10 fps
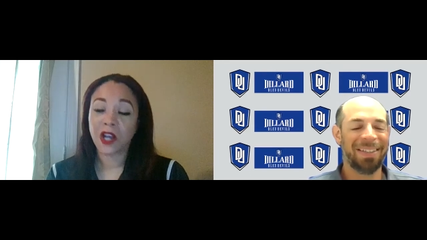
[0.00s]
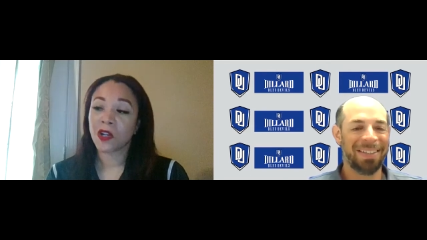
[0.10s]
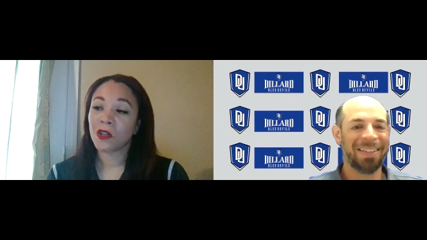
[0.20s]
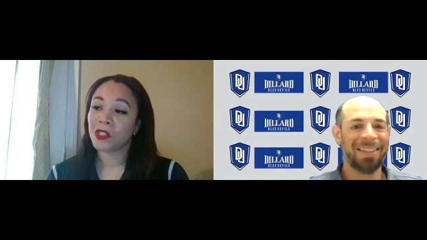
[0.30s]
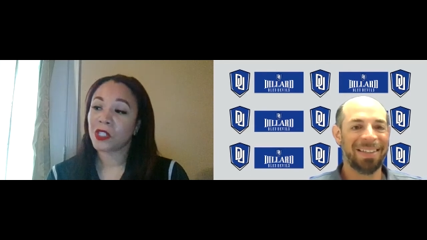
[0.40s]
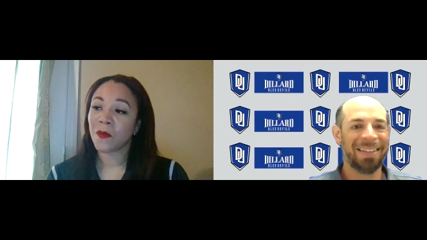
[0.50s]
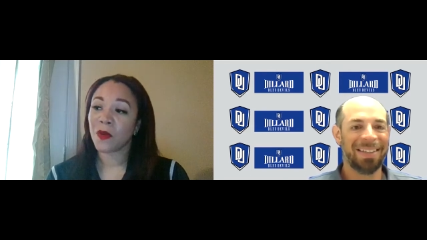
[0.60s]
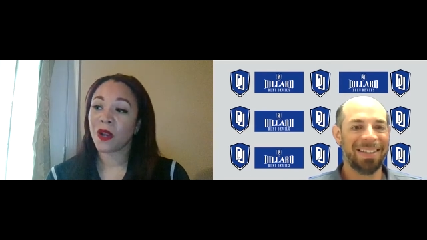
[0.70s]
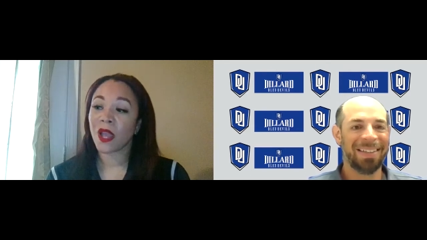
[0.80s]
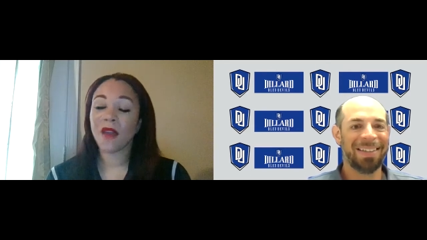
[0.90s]
Speaker 1: Coach Teamer,
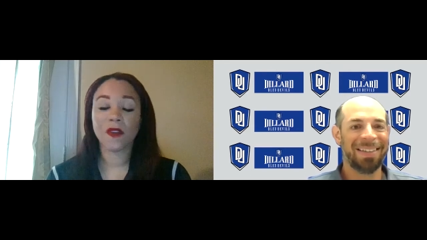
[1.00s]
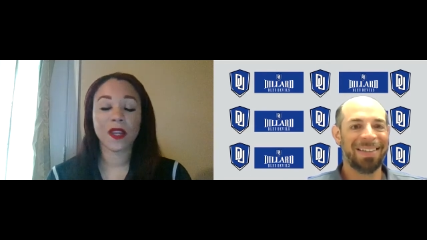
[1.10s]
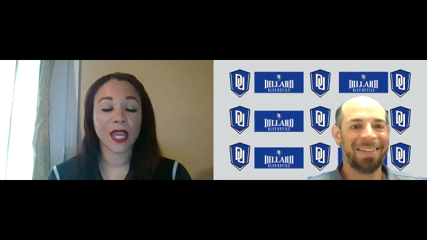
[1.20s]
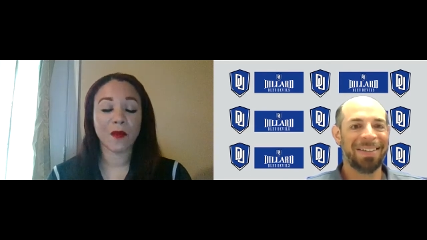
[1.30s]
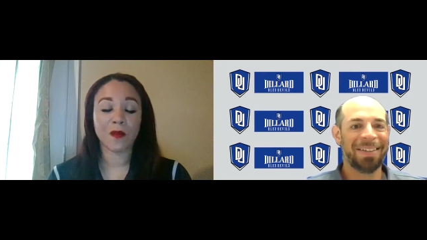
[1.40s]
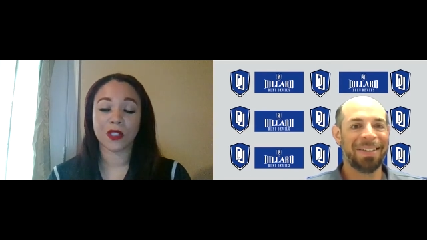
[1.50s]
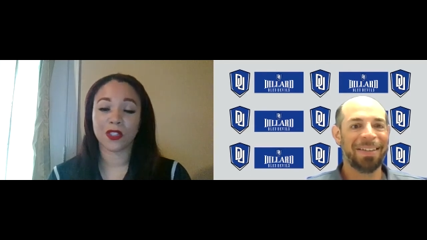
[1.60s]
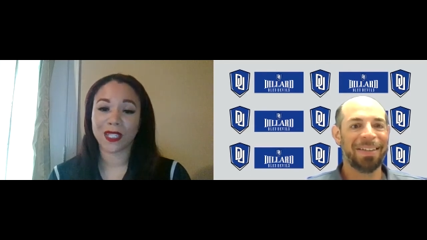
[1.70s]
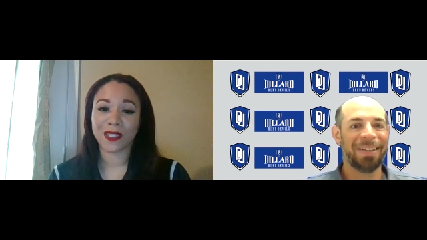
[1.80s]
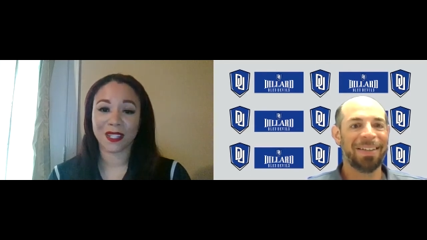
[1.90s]
every game was
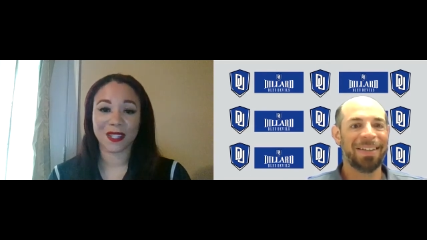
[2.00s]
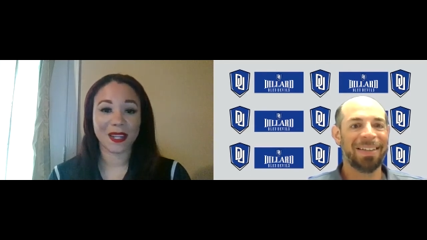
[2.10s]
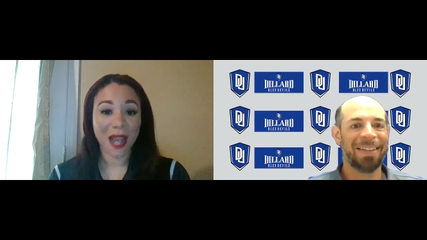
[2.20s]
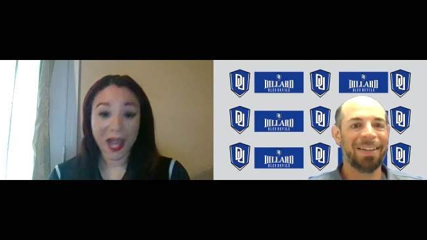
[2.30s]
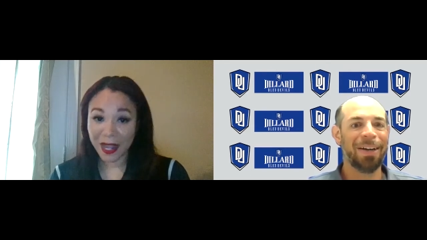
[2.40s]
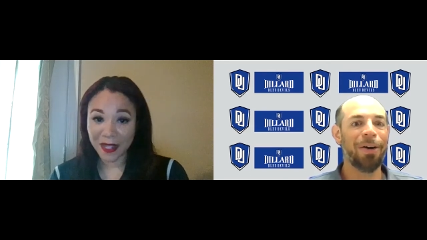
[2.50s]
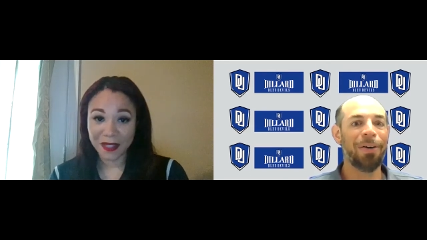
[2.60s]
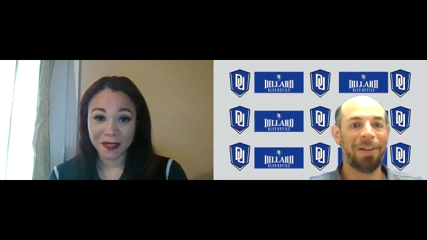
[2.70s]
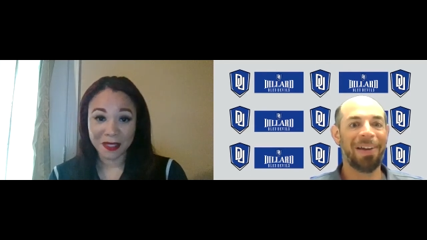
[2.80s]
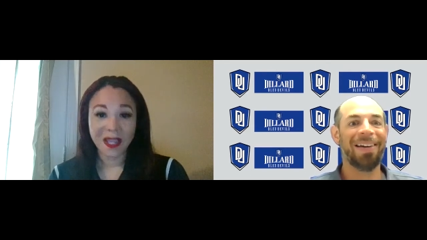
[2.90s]
dressed to the nines.
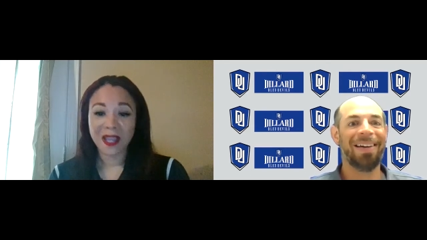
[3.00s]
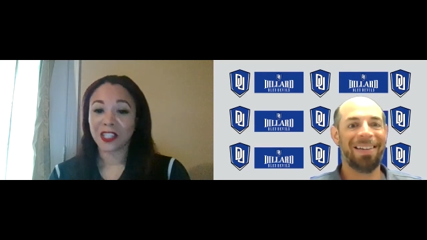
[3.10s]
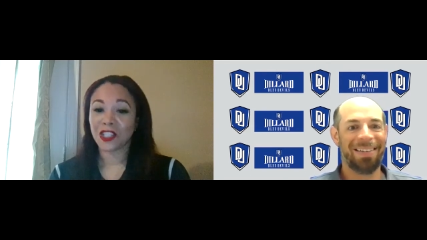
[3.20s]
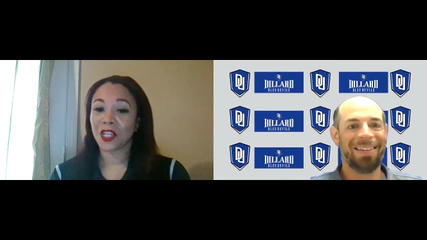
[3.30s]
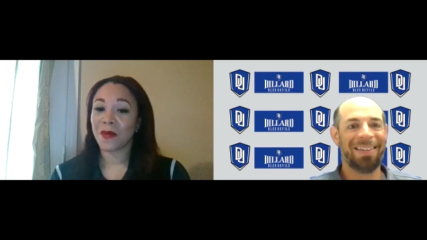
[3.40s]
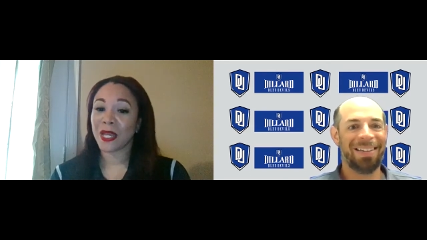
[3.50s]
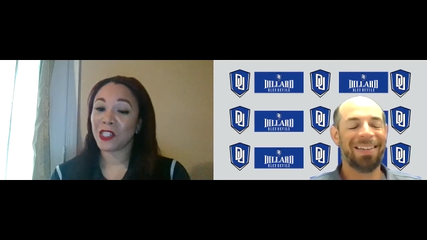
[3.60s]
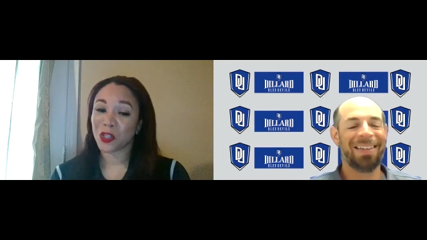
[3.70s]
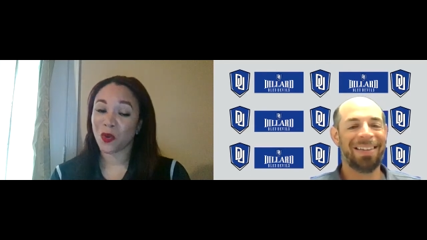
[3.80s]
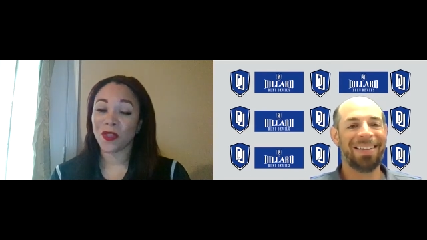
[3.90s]
Oh, yeah. She made
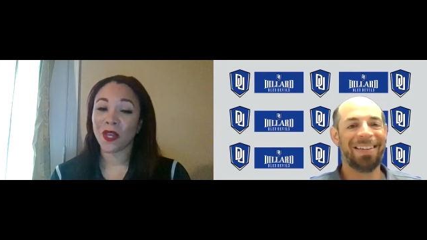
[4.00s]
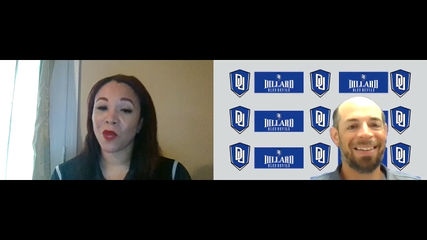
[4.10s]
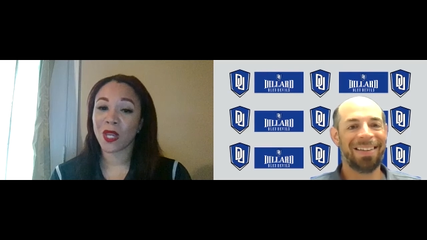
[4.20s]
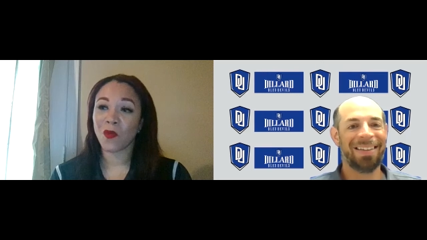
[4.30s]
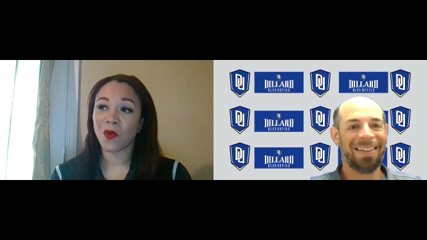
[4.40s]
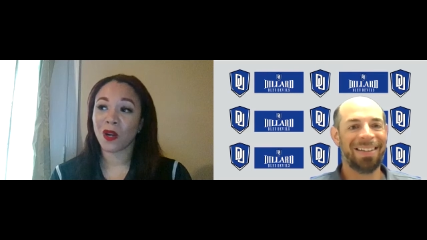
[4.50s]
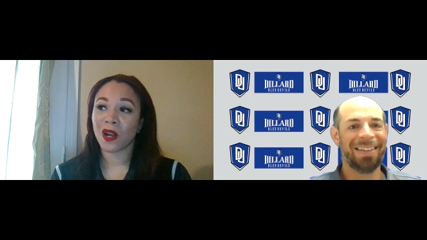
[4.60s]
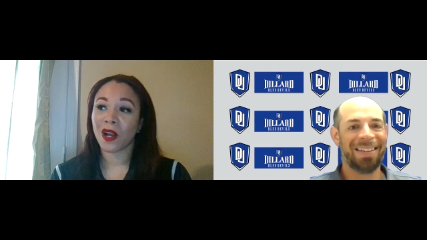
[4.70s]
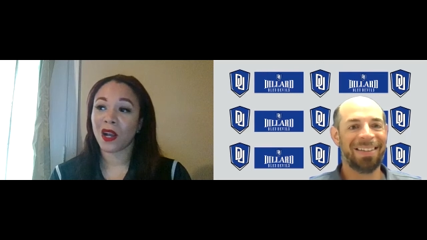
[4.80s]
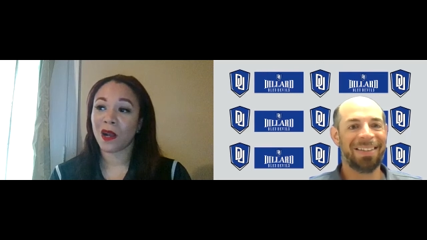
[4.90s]
sure that we were
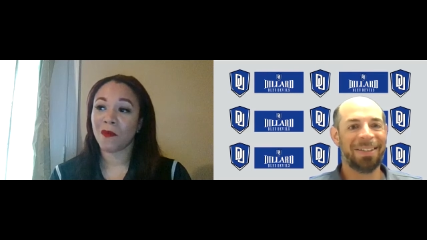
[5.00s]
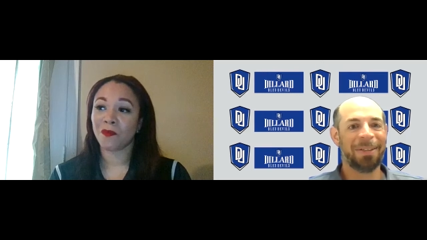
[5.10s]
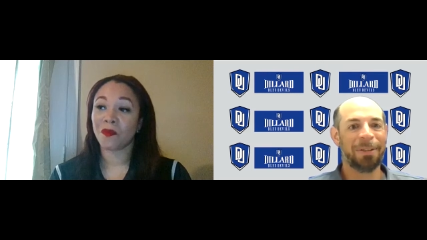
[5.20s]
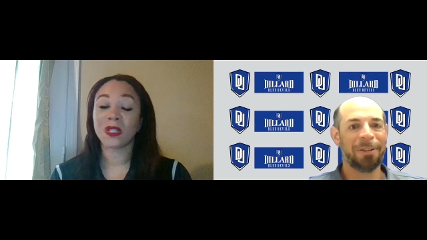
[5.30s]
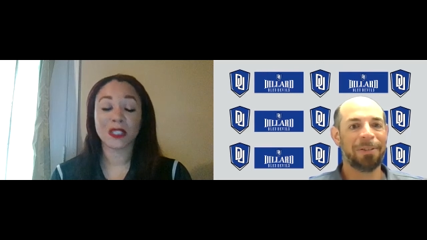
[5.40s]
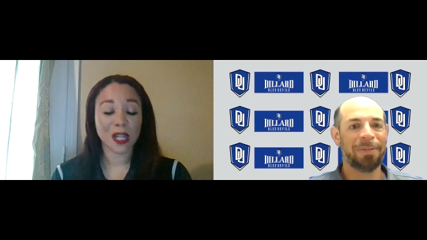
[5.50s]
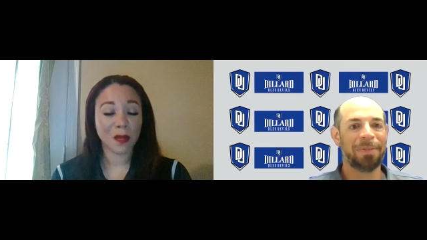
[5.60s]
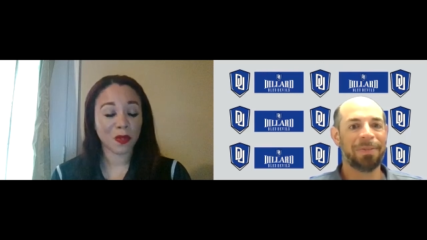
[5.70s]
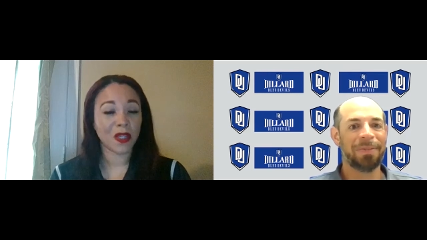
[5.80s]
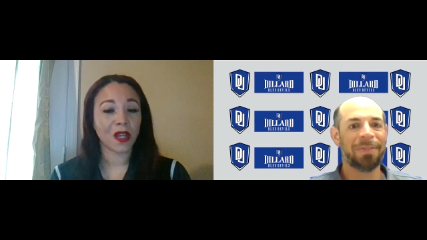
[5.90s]
um, presentable
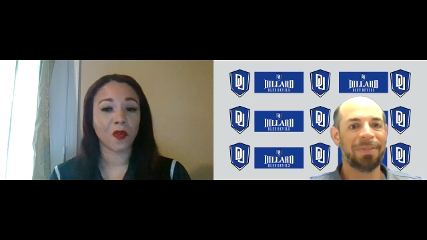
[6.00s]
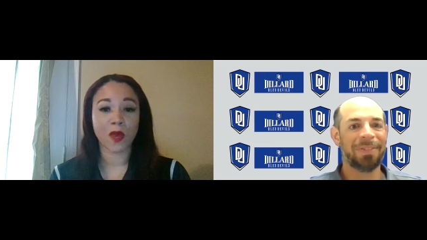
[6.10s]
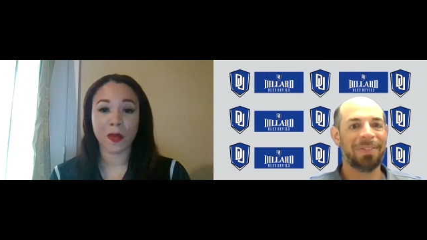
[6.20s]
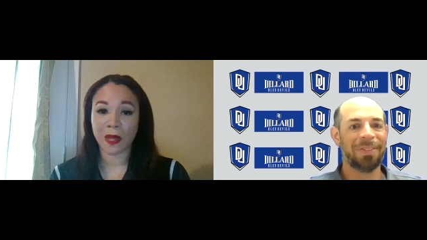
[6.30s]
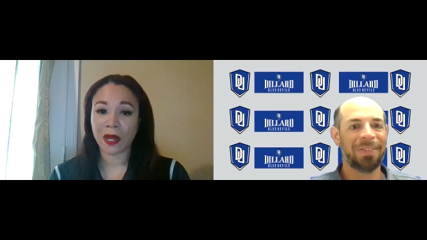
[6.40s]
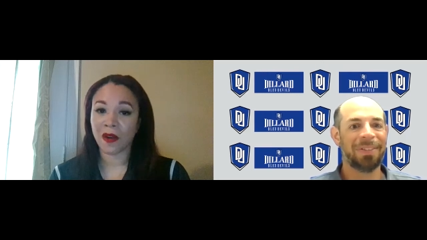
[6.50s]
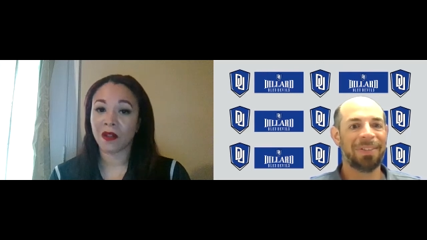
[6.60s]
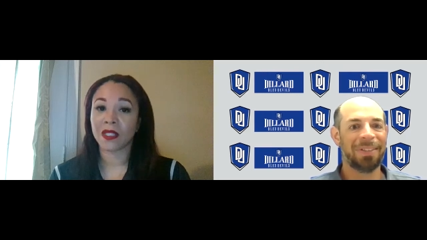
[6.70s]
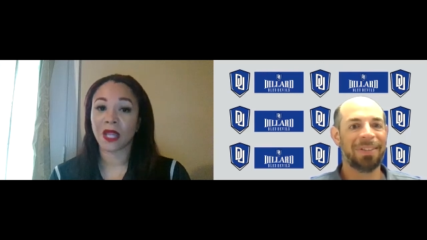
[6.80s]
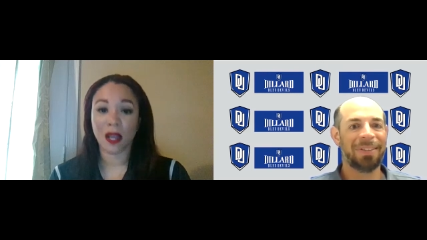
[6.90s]
young women at all
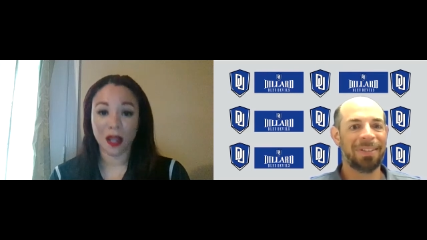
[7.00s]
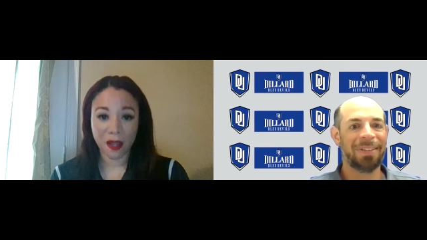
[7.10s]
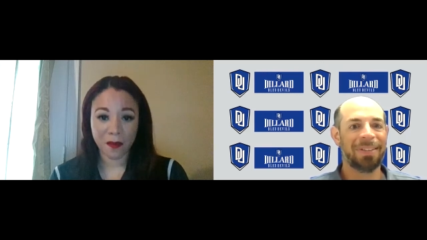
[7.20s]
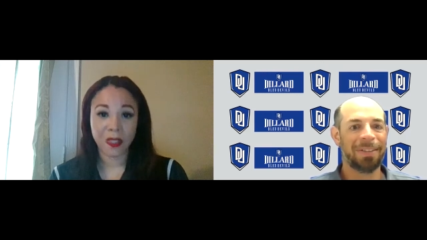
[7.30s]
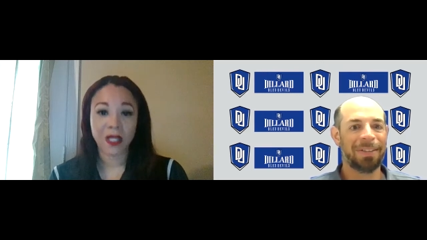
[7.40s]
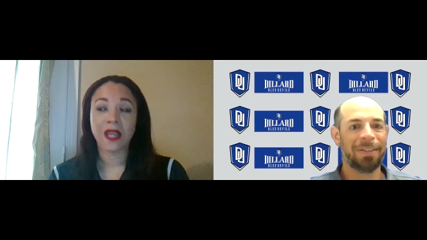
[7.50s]
times.